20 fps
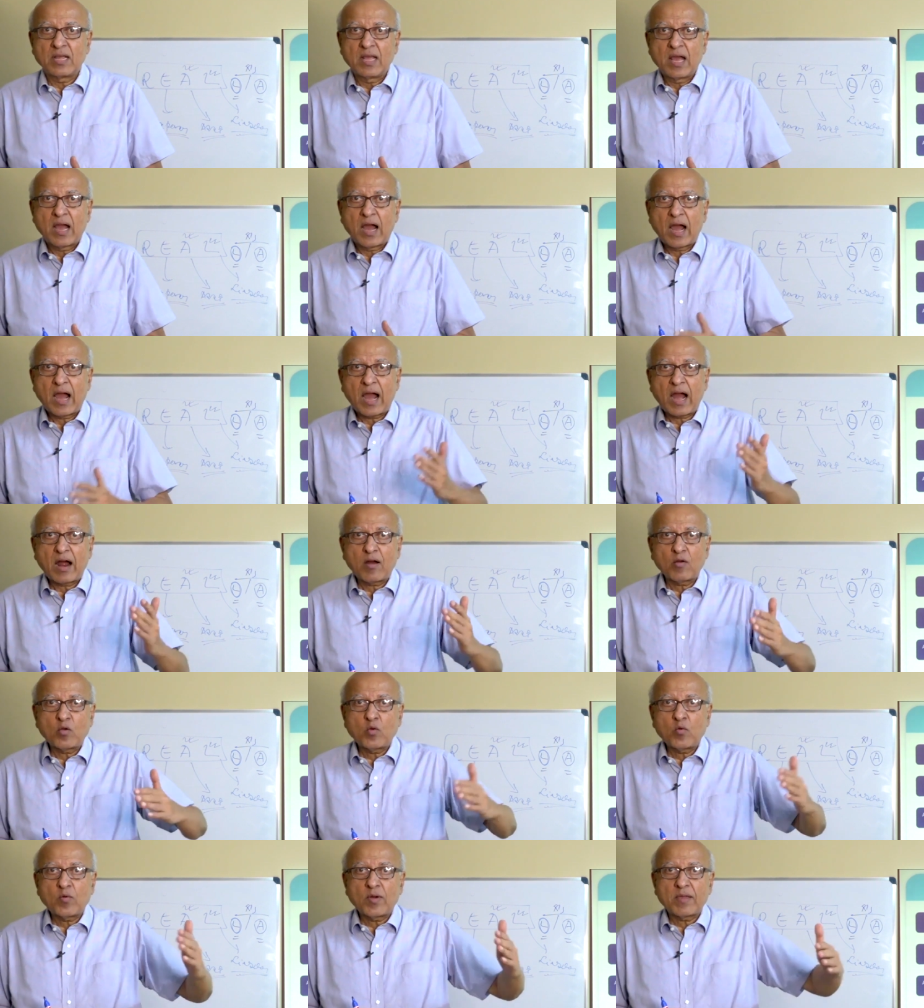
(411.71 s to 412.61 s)
How
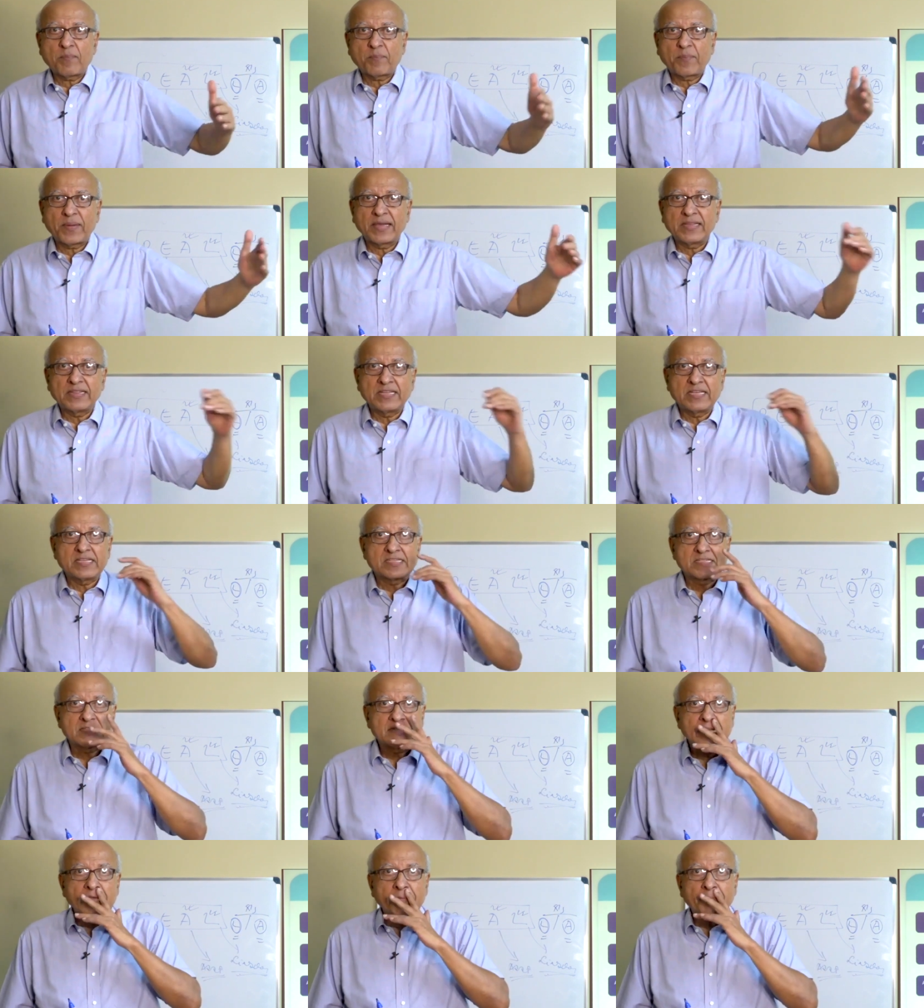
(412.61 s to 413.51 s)
do I pay this?
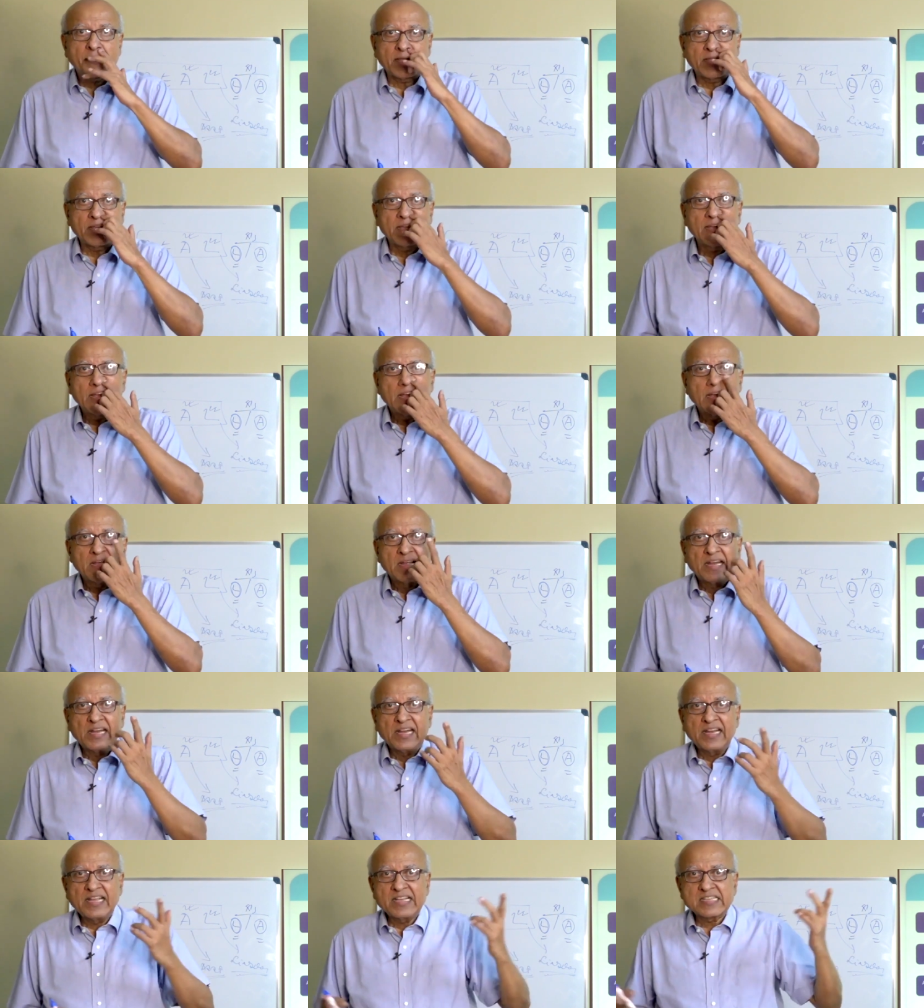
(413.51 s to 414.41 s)
Say my
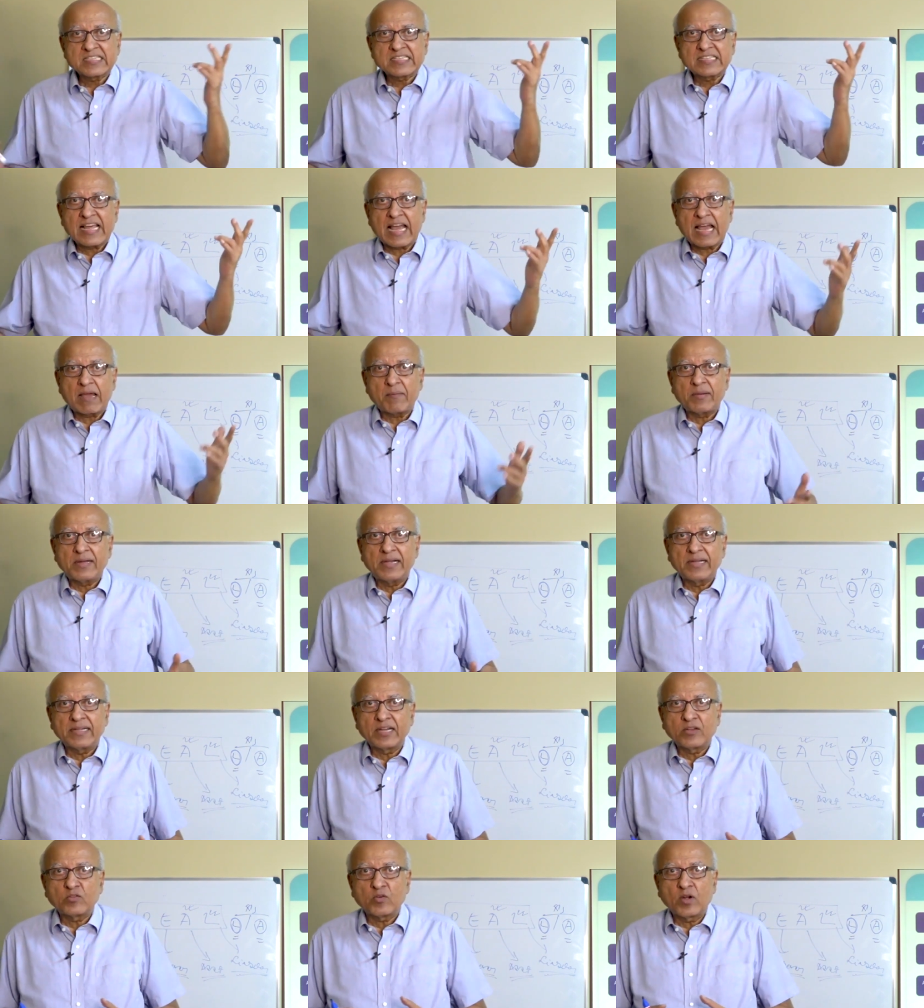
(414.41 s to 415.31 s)
lease
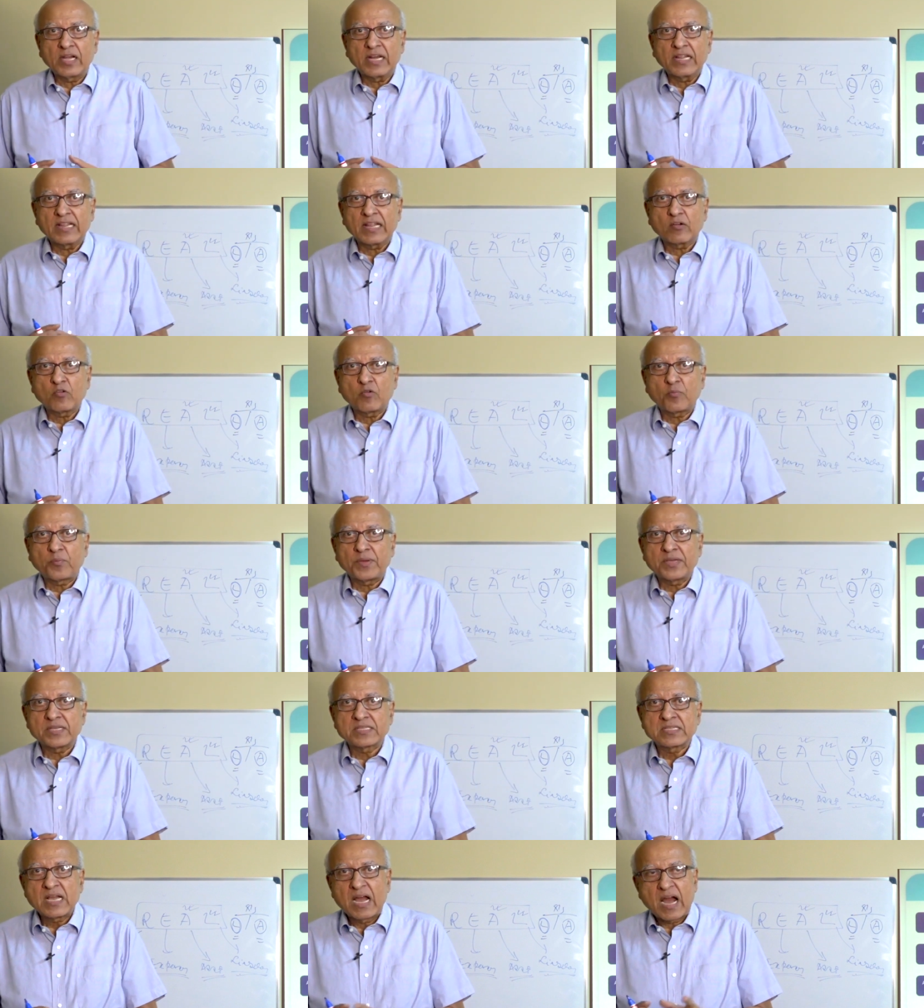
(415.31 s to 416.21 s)
liability 20 lakh
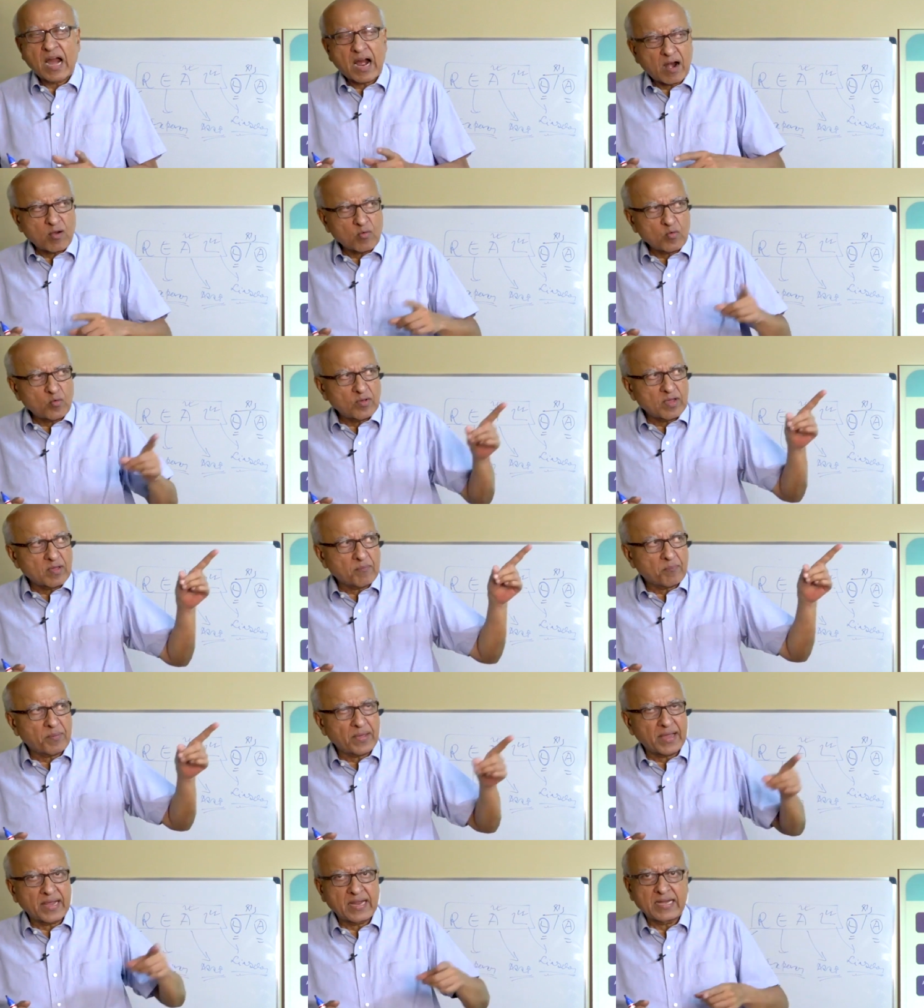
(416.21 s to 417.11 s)
rupees. How do I
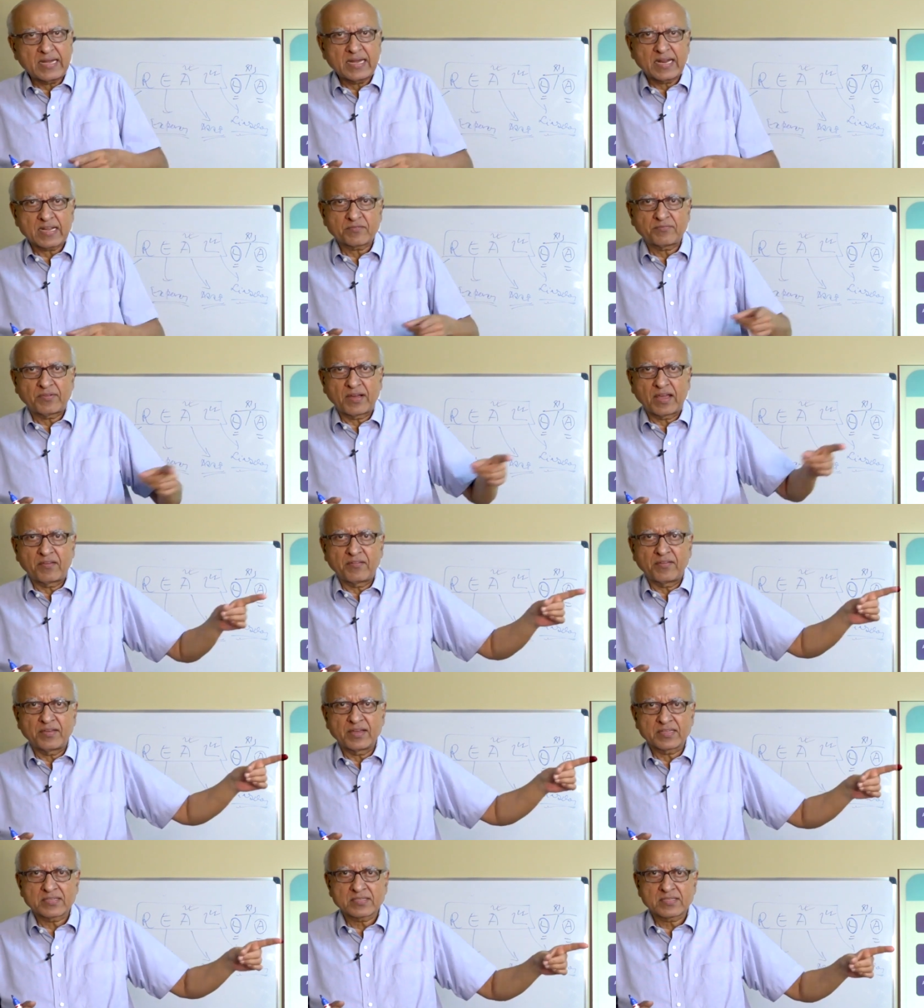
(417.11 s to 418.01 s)
pay in next 5
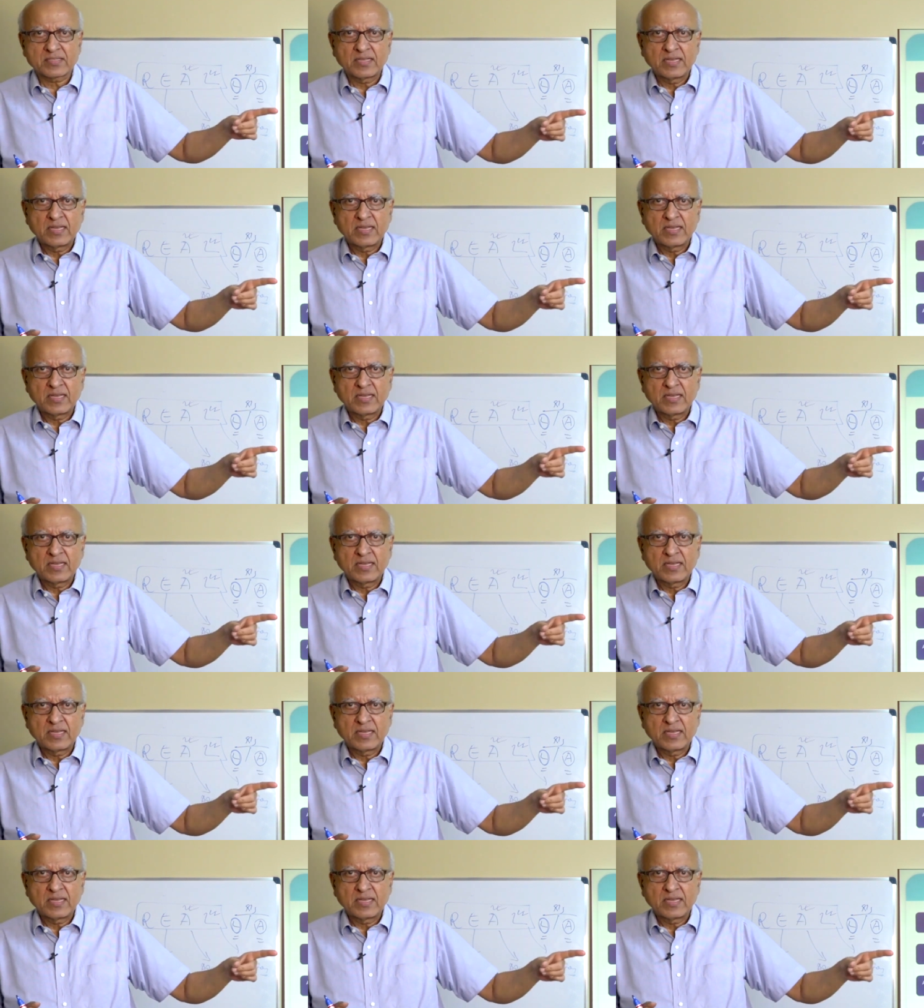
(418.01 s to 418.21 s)
years?